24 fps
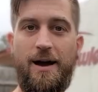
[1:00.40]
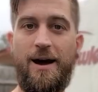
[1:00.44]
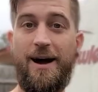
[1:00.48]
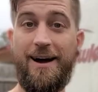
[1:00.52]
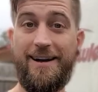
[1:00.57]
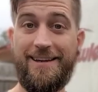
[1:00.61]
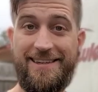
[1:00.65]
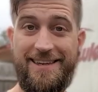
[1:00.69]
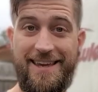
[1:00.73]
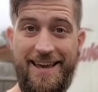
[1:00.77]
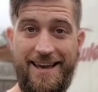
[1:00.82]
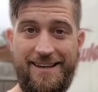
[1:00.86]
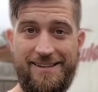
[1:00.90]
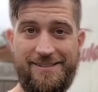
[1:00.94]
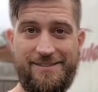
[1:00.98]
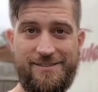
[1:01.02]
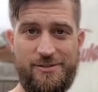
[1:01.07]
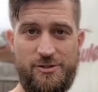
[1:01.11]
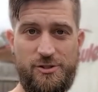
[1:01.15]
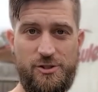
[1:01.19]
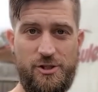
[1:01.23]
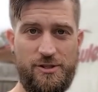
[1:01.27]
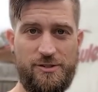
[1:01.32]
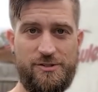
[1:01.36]
a
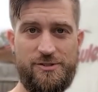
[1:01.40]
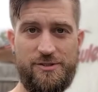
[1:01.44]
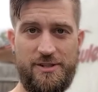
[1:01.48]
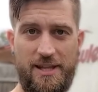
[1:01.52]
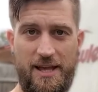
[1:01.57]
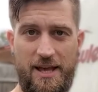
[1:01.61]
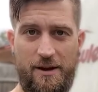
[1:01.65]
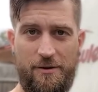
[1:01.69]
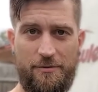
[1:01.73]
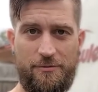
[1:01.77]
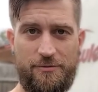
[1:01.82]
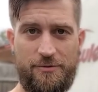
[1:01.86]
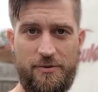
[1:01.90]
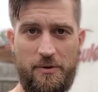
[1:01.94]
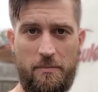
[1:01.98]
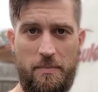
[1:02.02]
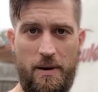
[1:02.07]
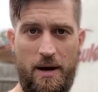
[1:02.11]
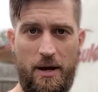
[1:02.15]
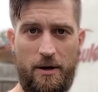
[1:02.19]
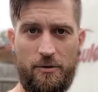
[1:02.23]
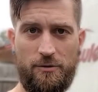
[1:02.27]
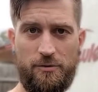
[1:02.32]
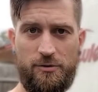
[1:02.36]
guest just left
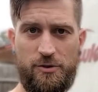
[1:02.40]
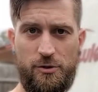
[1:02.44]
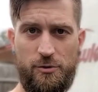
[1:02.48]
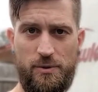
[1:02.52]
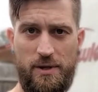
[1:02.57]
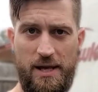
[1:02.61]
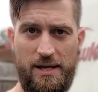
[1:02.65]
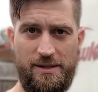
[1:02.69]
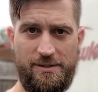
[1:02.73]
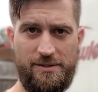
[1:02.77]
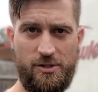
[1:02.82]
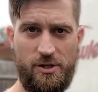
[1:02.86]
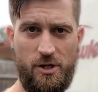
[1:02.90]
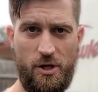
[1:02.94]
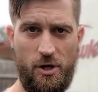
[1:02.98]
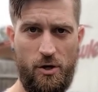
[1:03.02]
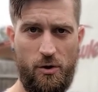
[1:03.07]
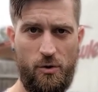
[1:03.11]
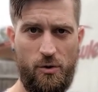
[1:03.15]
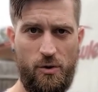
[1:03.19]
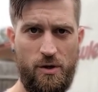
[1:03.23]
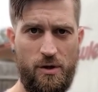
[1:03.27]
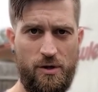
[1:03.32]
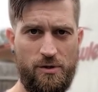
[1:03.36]
about two days
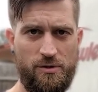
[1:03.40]
ago.